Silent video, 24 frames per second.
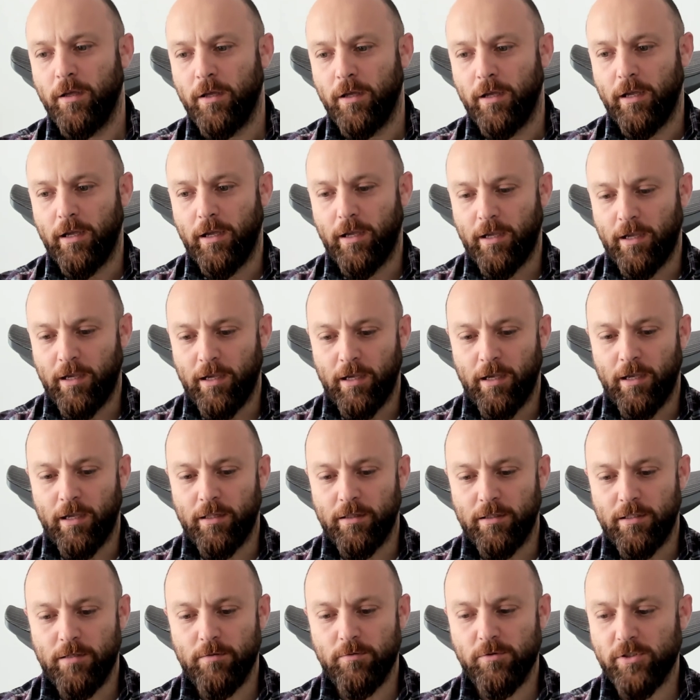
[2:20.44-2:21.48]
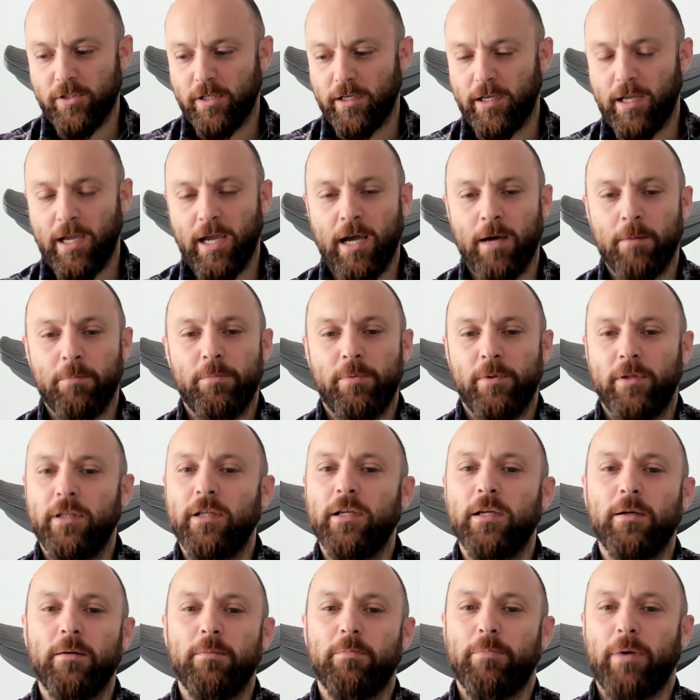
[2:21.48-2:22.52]
And he was like
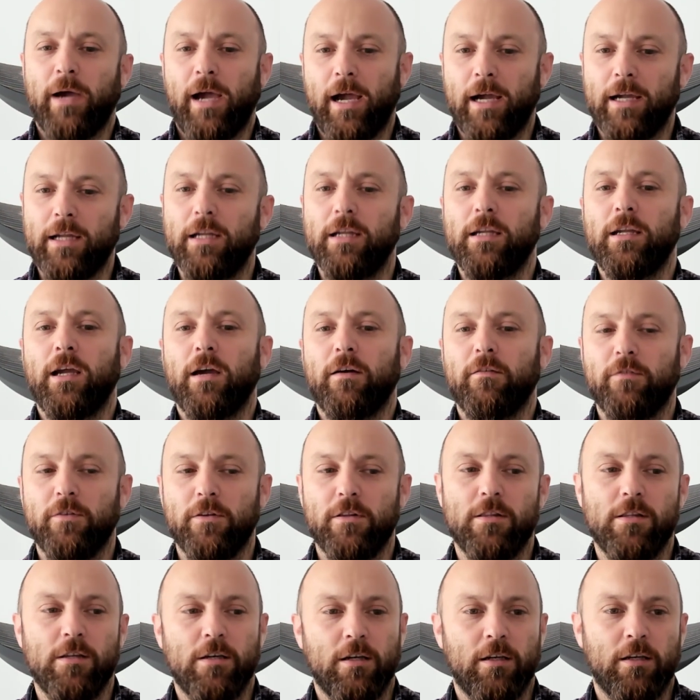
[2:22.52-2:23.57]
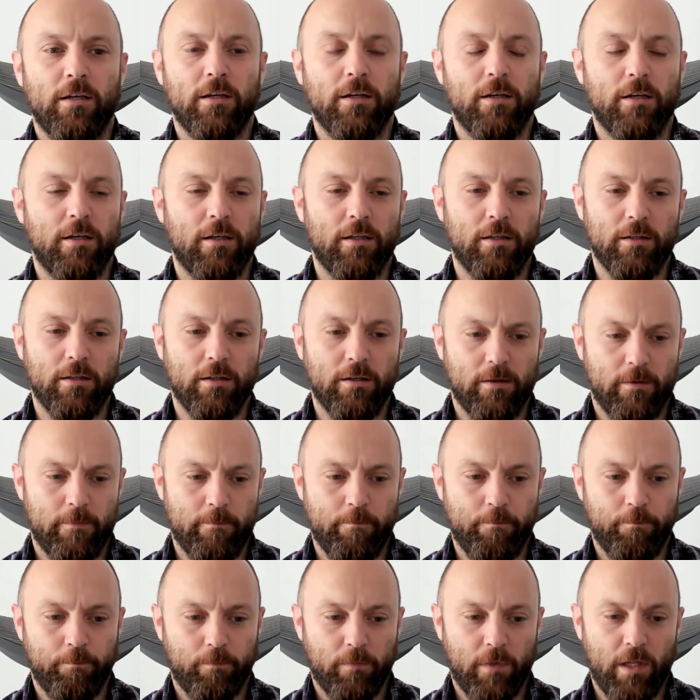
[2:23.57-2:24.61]
happily packing everything, and
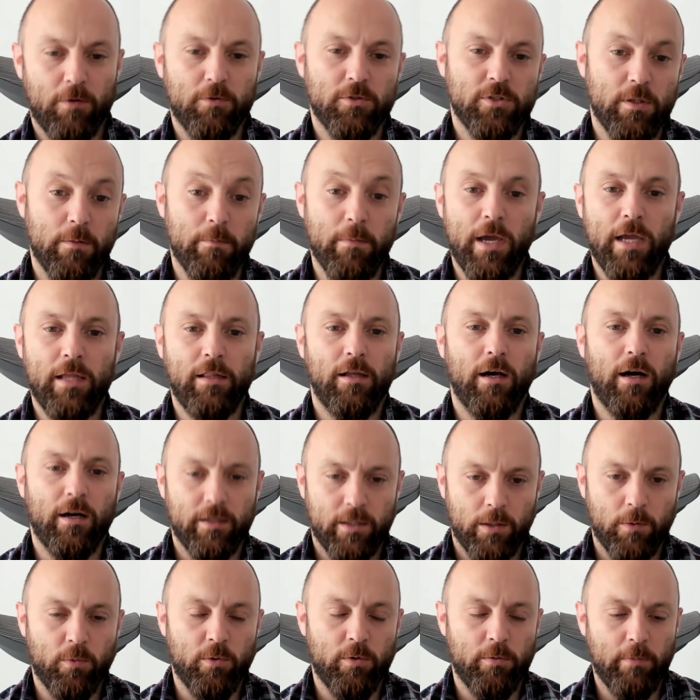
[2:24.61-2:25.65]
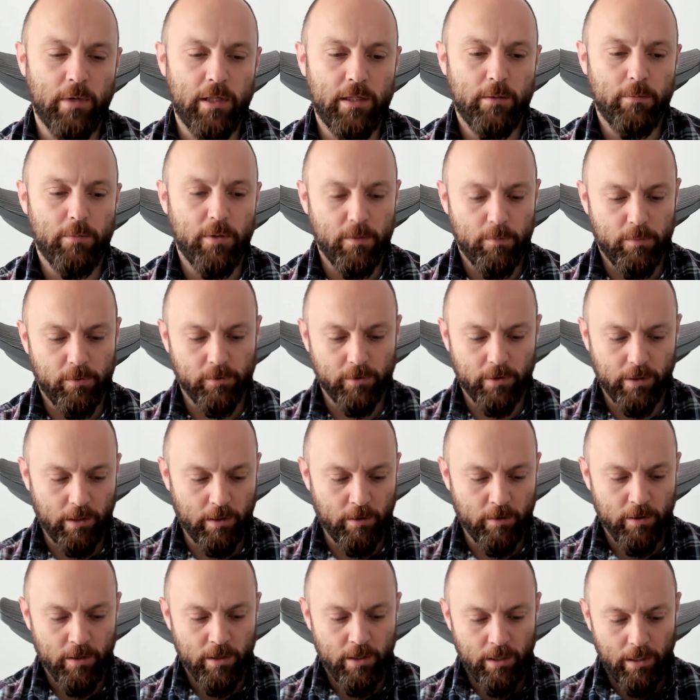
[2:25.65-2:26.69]
that was the main guy. There were many people
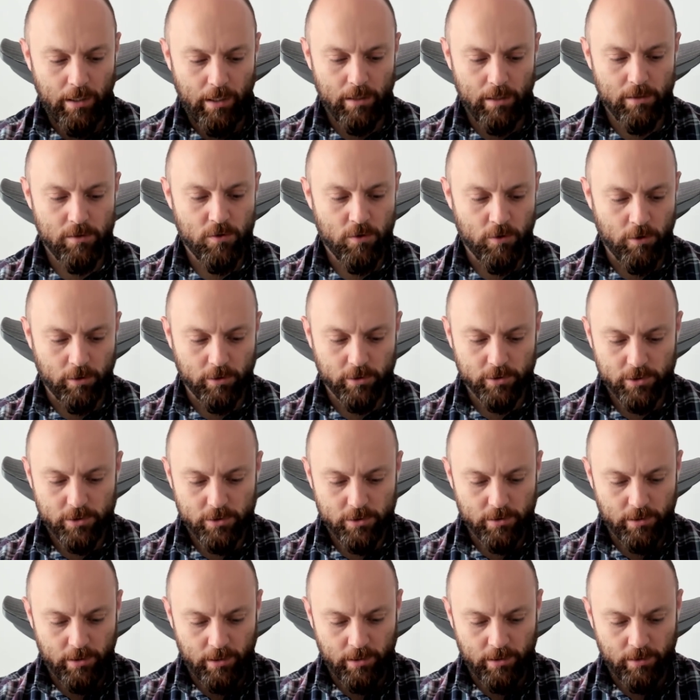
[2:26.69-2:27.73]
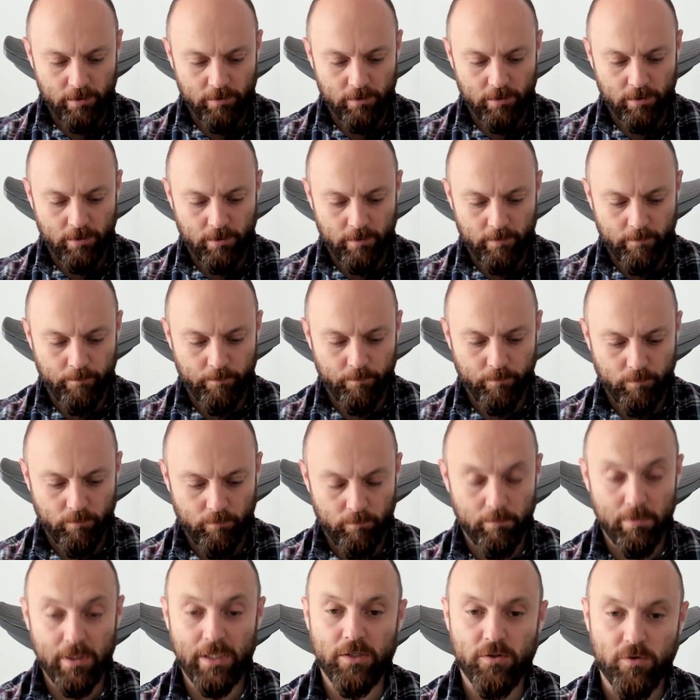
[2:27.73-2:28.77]
there, and trucks, and
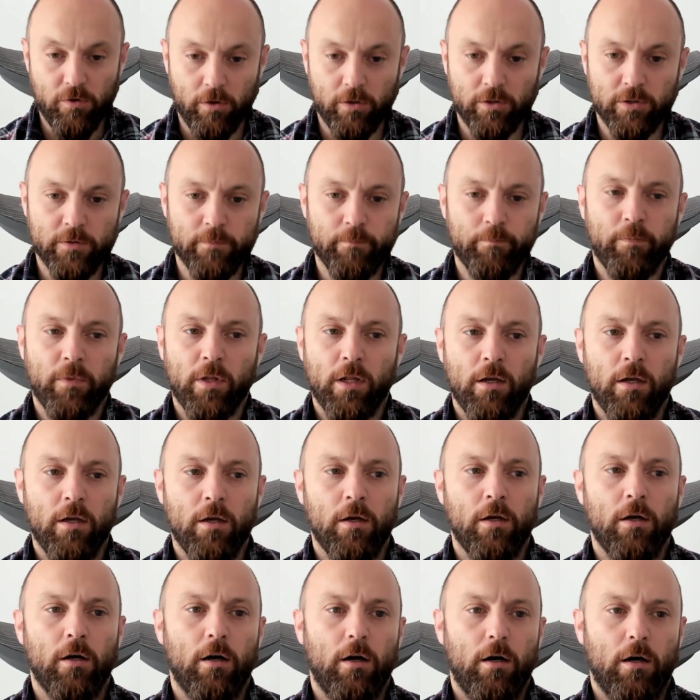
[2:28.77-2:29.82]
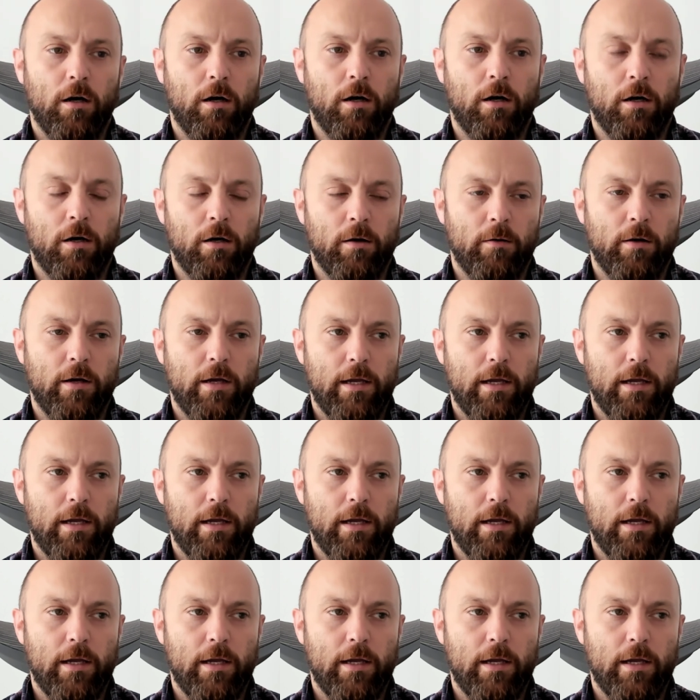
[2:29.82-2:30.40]
big trucks, uh,